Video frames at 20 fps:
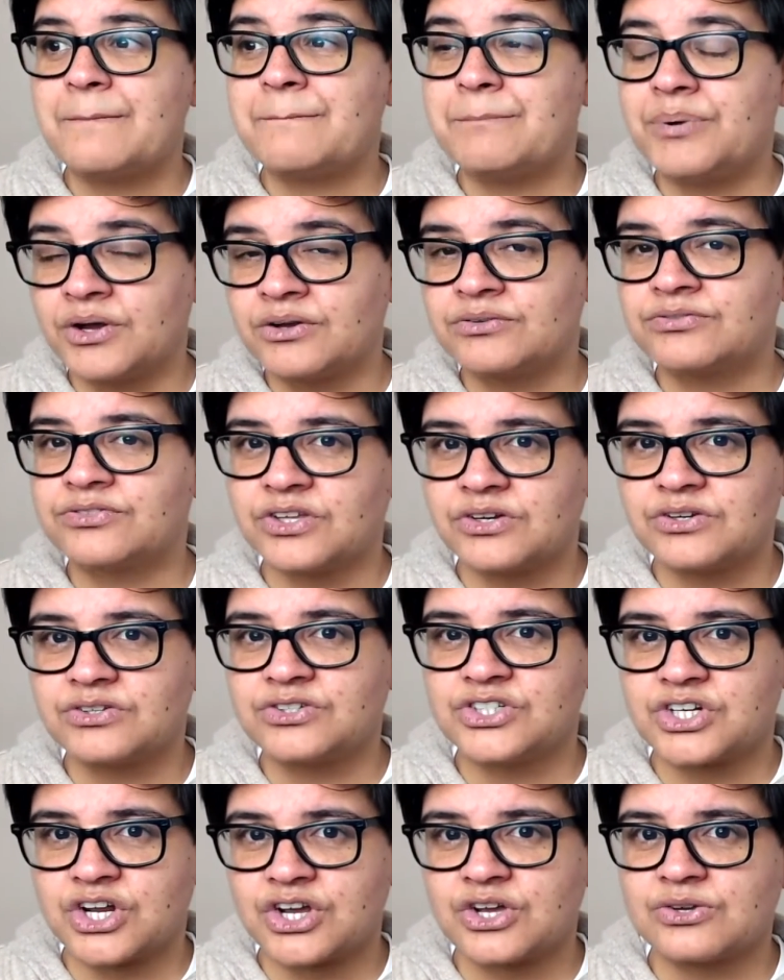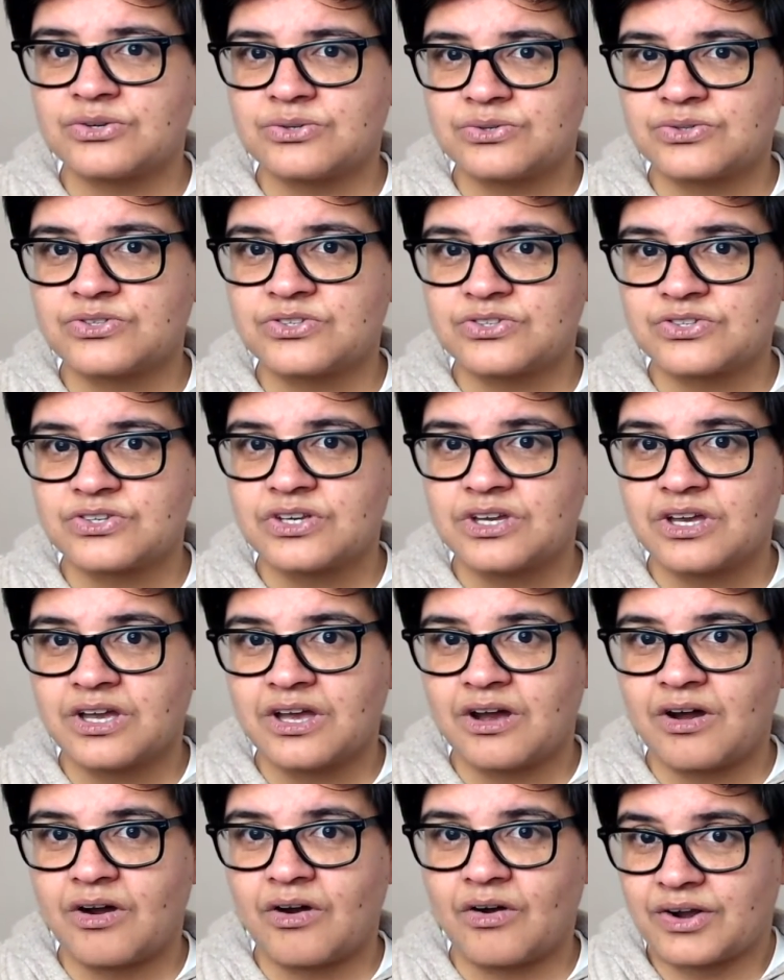Both those shows
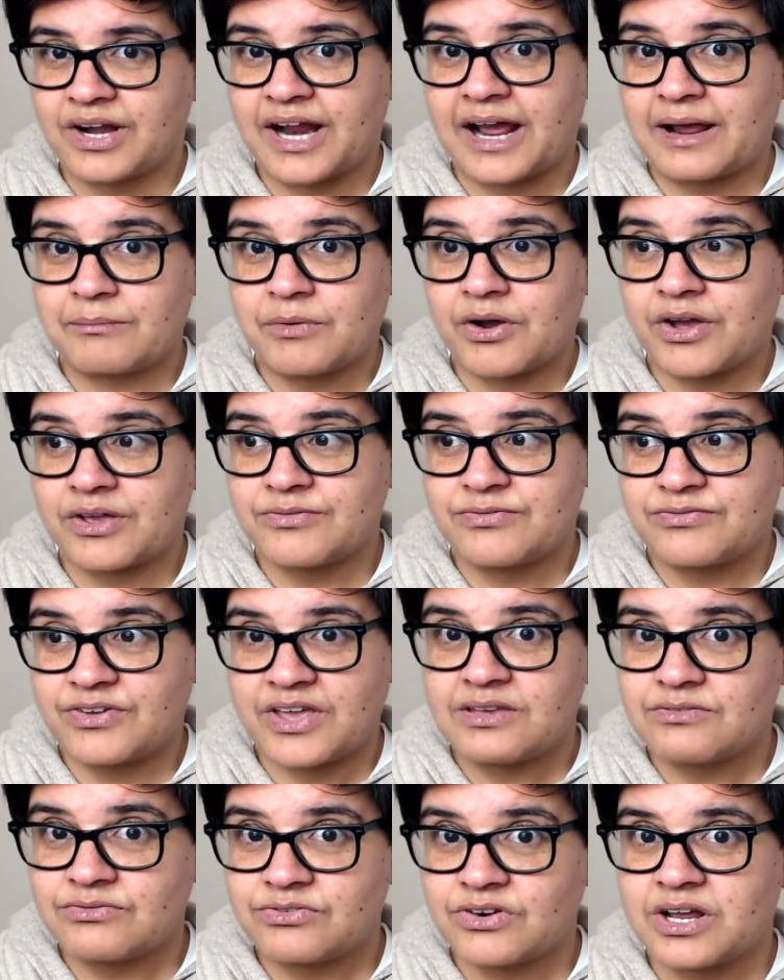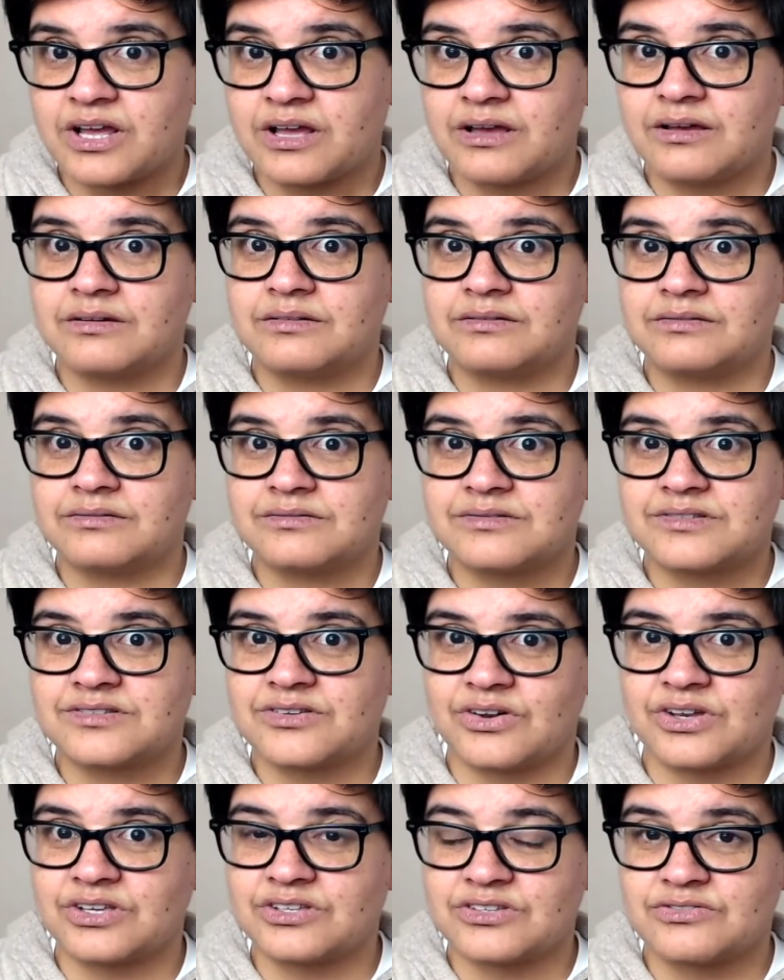are now my favourite
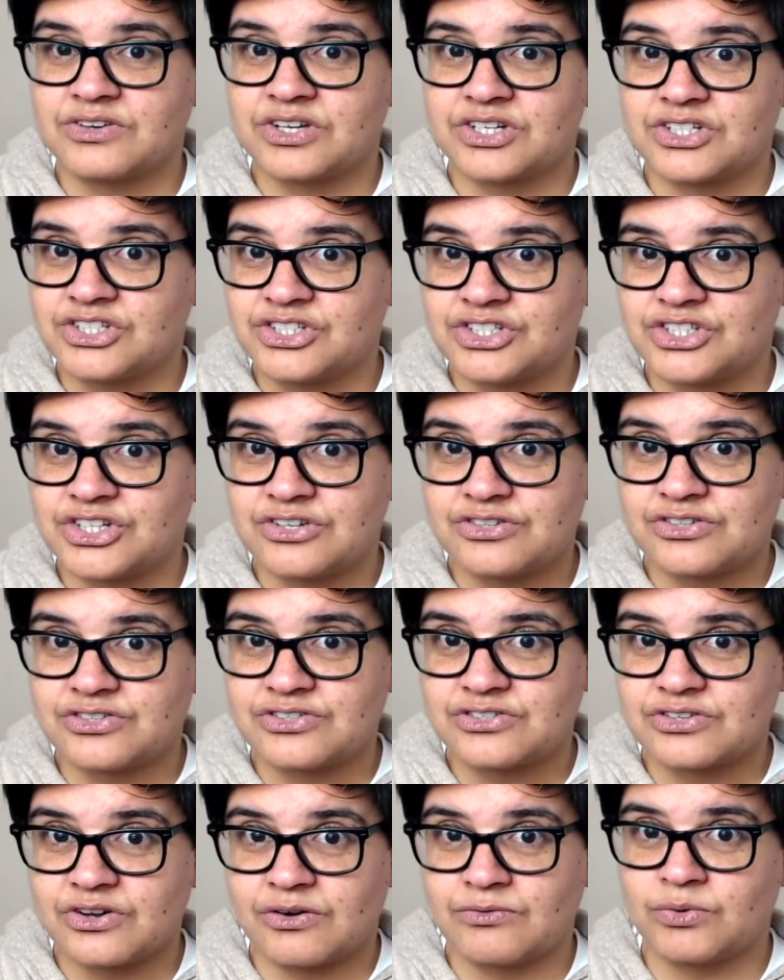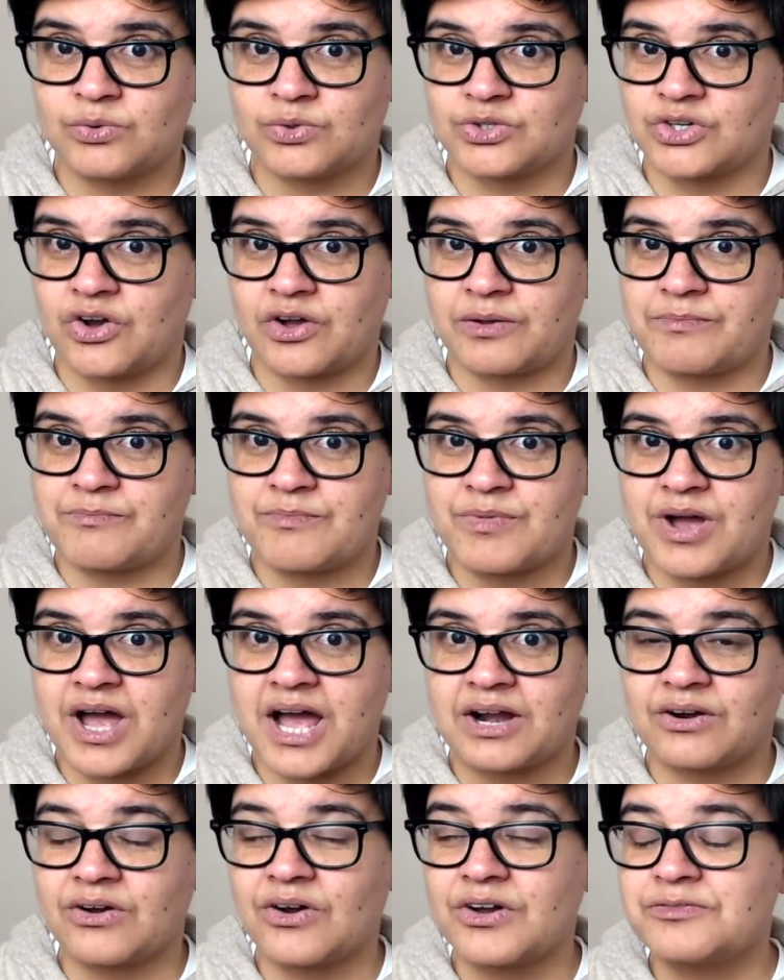science fiction shows of all time.
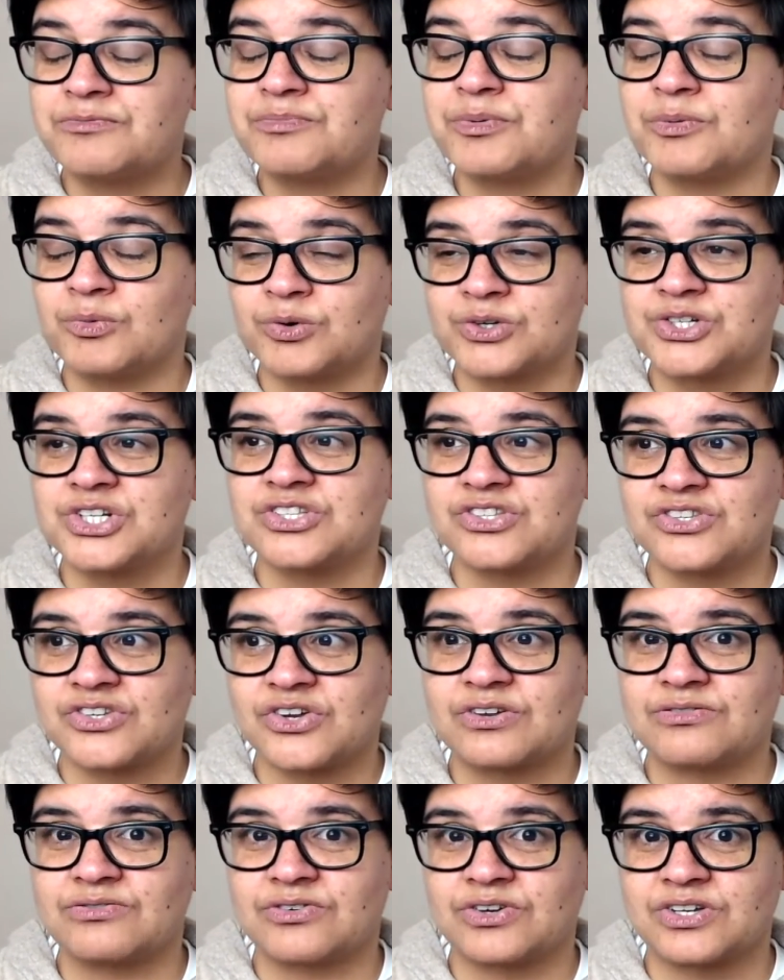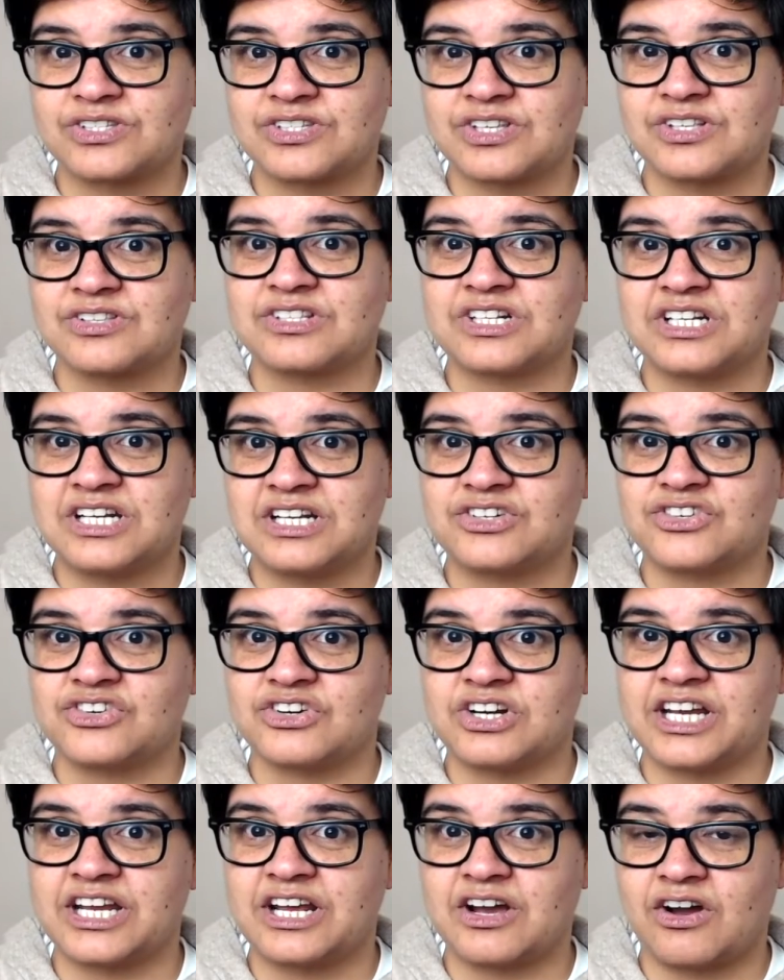And I've been watching sci-fi since
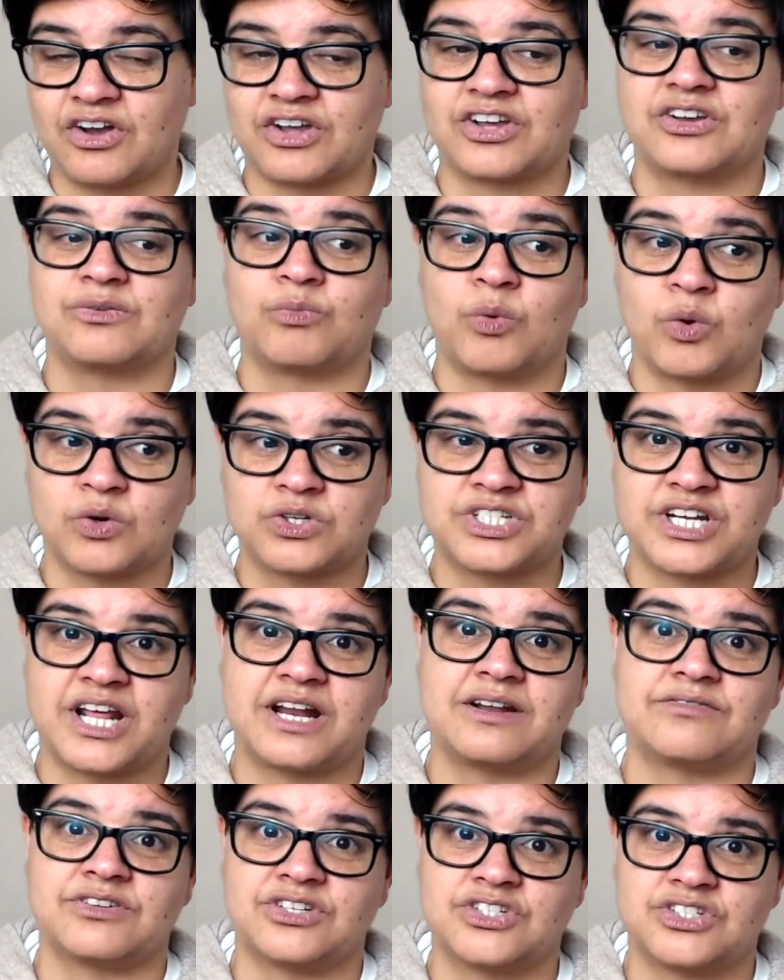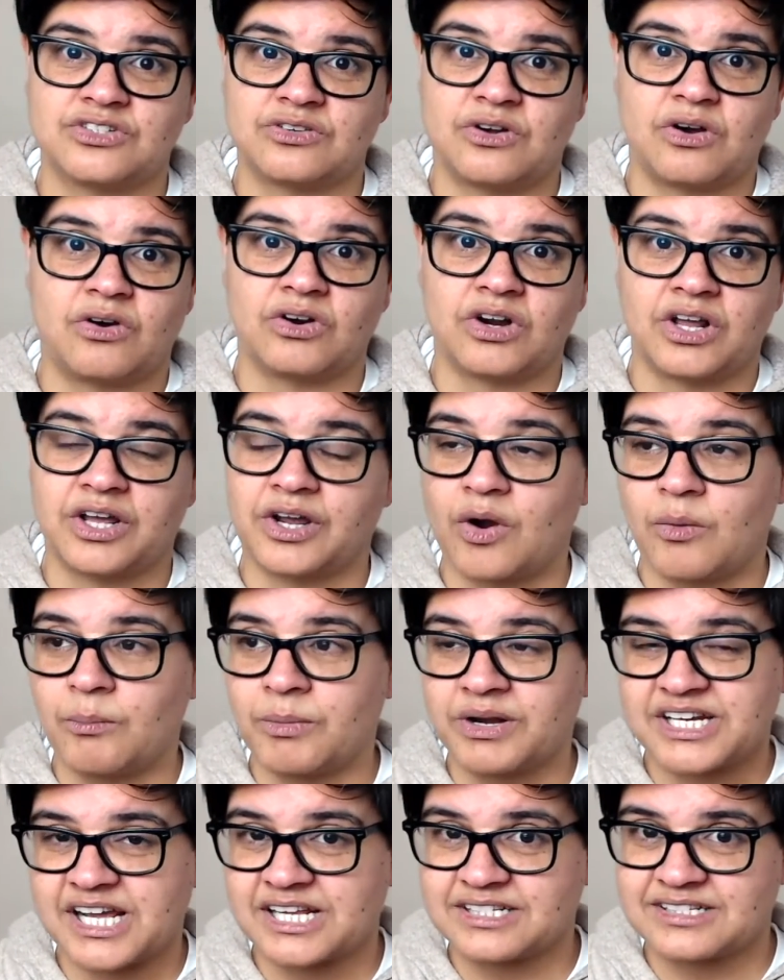literally I could watch television, like on
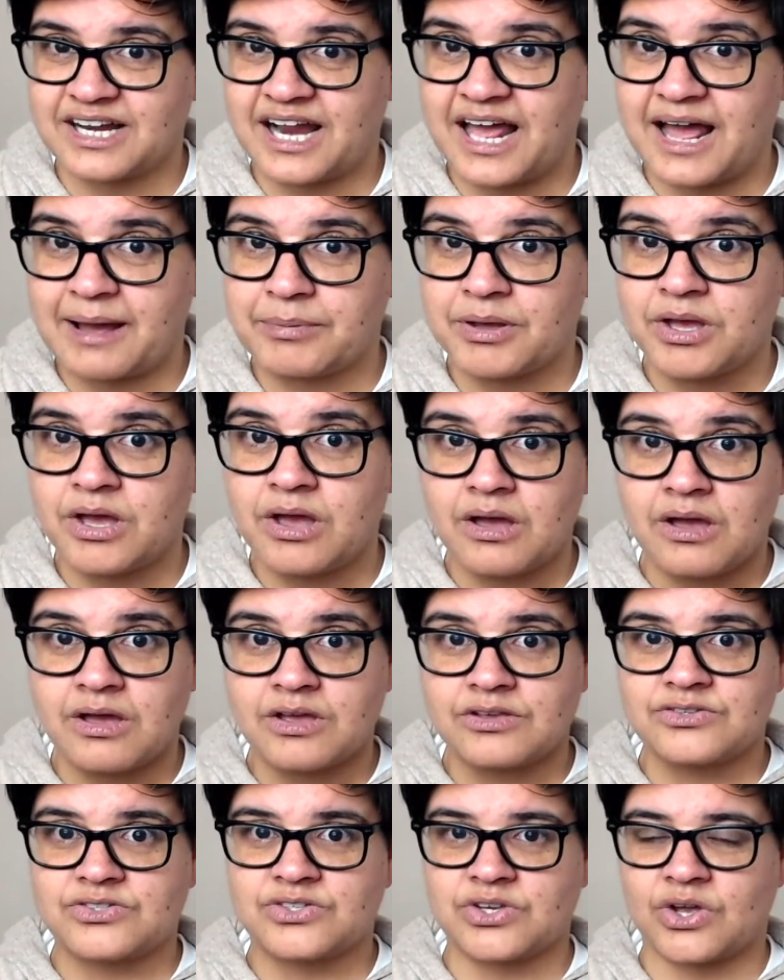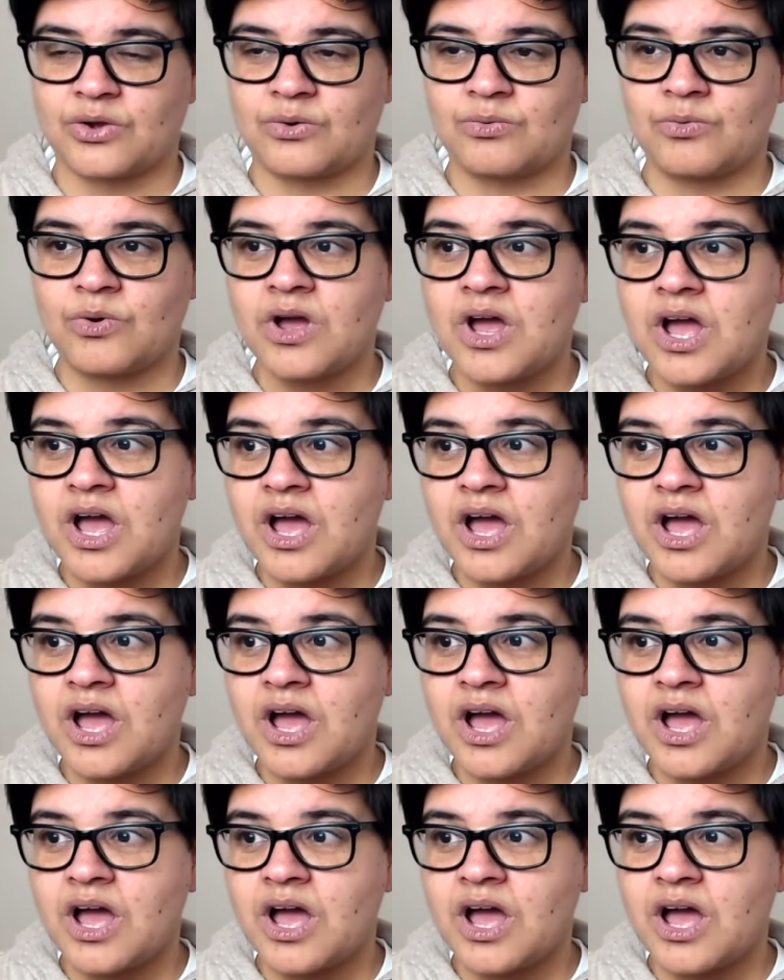my dad's lap. So,